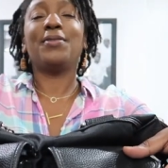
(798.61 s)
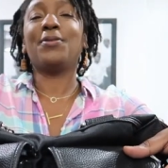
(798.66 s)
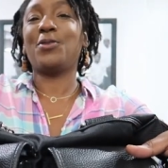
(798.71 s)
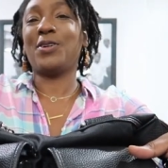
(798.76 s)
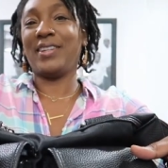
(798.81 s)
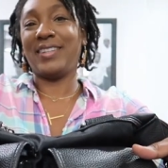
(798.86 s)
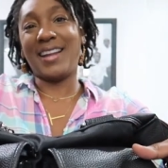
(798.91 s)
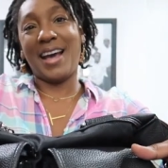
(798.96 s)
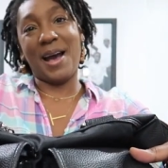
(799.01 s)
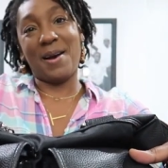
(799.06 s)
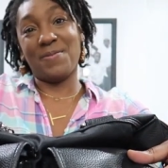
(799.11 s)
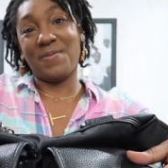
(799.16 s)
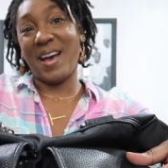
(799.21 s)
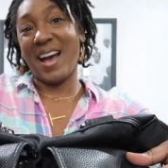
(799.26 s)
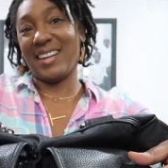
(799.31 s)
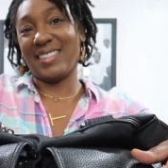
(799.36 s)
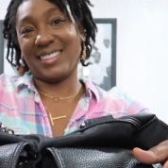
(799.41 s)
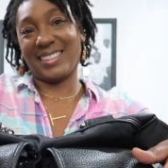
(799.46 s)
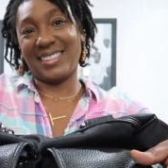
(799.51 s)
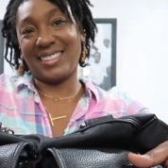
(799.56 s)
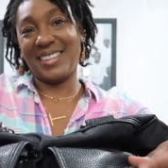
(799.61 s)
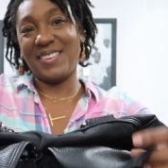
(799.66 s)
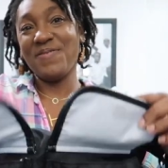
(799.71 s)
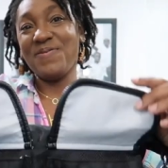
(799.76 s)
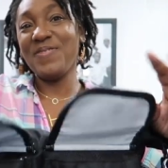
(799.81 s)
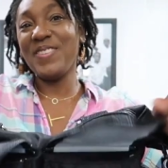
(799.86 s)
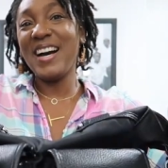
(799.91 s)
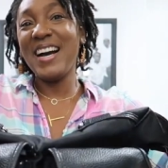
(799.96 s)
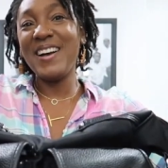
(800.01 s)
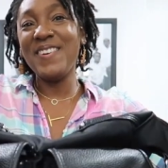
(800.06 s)
well not magically
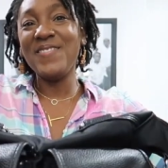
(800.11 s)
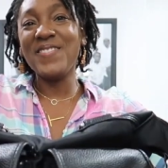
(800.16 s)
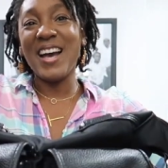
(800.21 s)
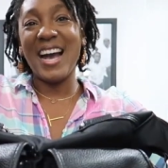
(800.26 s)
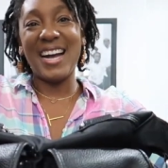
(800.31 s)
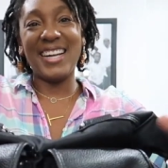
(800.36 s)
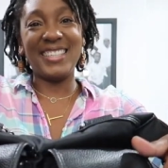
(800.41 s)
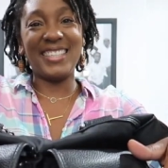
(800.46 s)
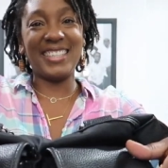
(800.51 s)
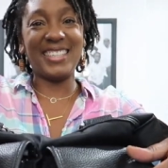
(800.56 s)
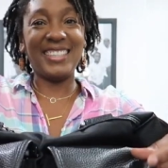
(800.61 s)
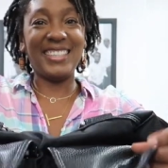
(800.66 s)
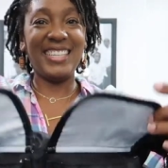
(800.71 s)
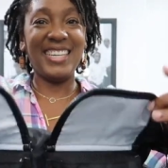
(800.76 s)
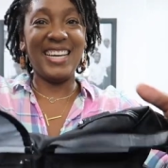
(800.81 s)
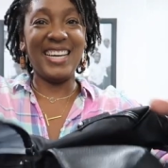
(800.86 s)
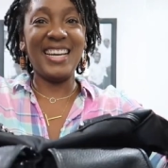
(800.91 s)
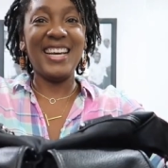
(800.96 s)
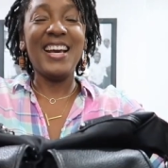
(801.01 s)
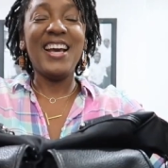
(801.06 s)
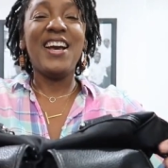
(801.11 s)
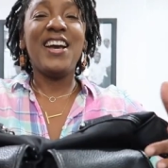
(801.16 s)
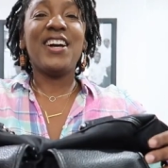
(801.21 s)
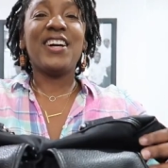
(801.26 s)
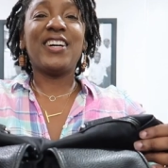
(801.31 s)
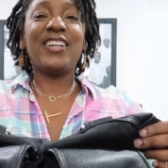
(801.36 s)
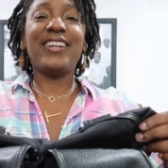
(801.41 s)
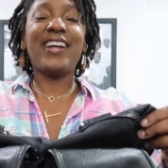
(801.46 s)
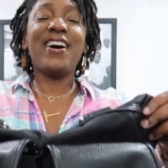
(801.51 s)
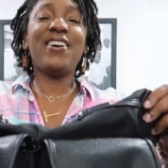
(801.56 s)
but magically
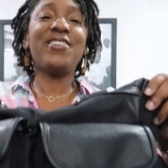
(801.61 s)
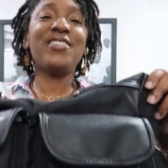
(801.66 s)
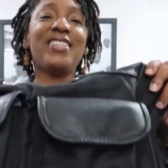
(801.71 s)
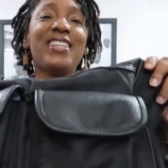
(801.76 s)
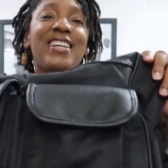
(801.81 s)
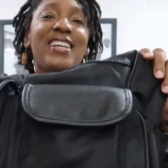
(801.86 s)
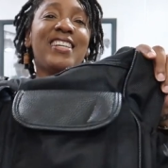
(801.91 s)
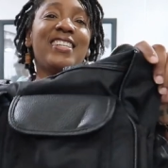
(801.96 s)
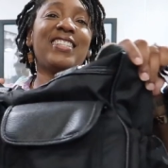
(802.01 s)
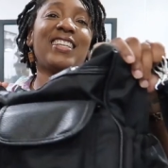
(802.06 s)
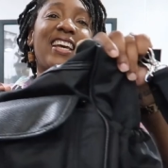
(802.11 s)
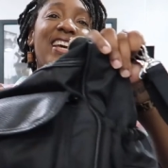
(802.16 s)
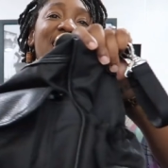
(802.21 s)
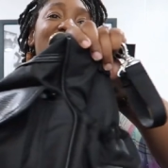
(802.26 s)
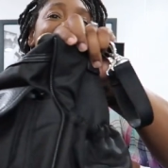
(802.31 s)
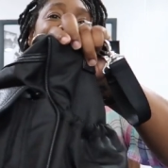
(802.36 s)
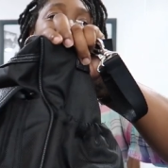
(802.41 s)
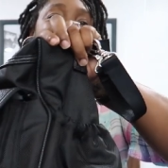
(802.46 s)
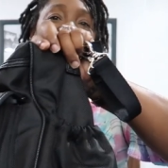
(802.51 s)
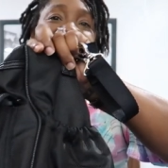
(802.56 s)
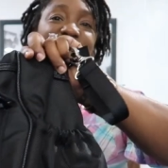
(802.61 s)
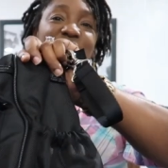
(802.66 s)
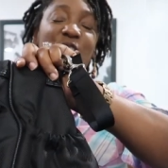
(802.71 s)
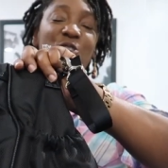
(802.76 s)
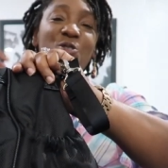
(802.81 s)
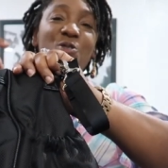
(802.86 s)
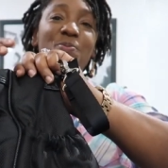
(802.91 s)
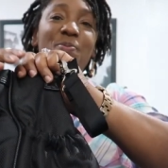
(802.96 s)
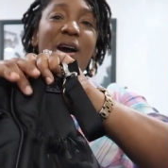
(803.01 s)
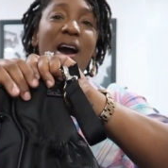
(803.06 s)
closes it has
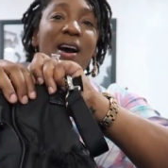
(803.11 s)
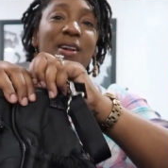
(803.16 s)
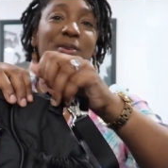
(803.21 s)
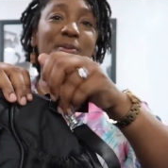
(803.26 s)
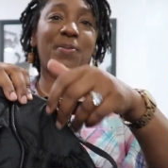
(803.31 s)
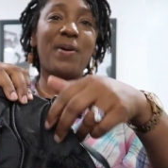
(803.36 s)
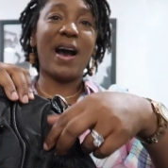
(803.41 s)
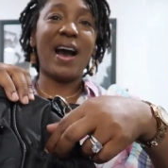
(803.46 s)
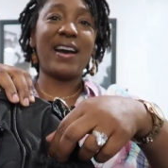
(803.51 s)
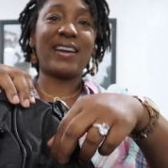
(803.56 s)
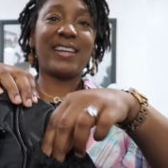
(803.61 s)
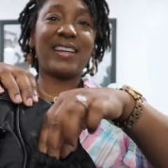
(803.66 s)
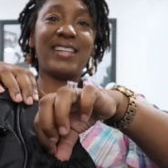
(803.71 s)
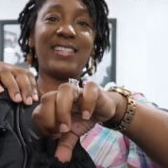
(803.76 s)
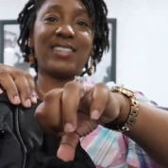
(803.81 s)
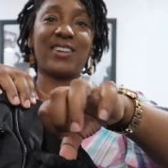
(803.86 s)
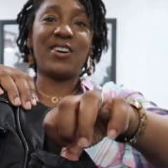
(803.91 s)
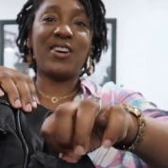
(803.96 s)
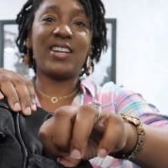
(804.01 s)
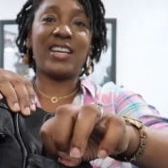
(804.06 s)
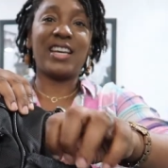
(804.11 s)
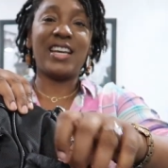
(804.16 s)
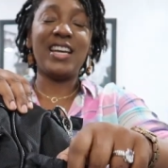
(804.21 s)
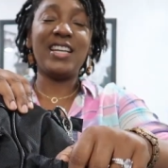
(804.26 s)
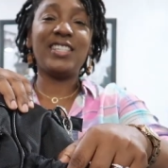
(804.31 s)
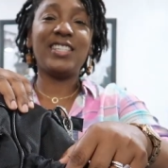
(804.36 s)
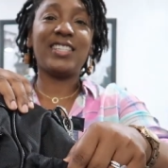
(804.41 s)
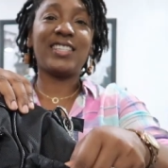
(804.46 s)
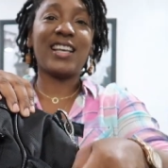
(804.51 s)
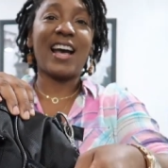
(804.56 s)
two bottle pockets on
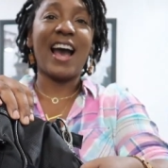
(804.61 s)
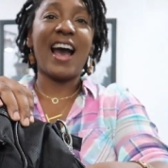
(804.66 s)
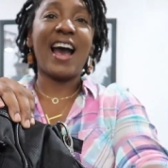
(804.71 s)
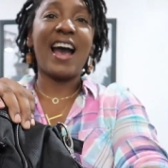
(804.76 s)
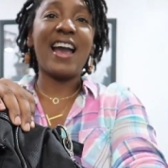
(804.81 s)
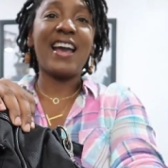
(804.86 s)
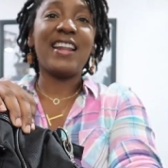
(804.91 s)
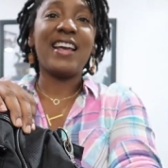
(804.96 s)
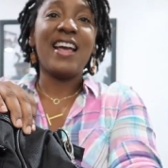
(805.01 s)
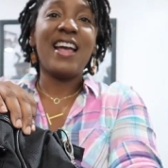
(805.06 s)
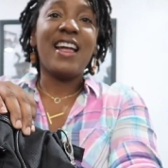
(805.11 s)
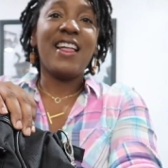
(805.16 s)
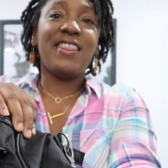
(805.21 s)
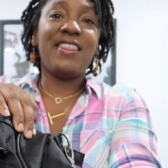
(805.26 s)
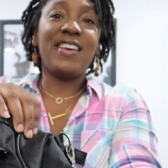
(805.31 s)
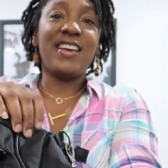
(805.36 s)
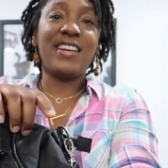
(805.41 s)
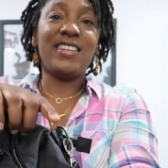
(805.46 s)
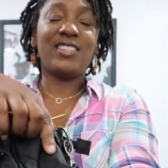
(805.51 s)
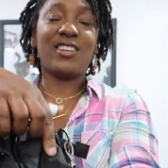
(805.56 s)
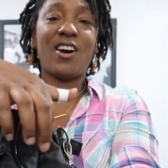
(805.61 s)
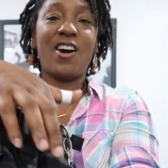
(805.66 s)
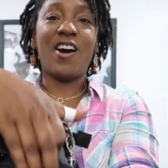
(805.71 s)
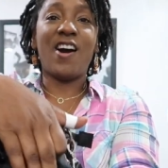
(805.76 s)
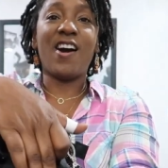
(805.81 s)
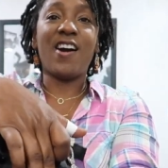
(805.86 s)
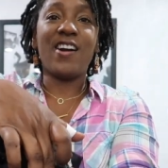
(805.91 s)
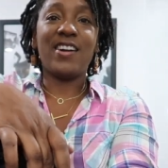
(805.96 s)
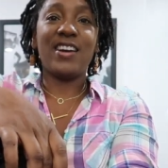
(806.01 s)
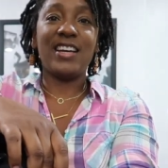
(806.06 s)
each side these
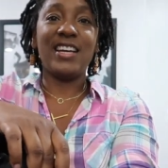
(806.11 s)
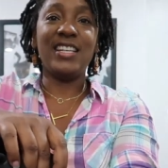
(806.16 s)
are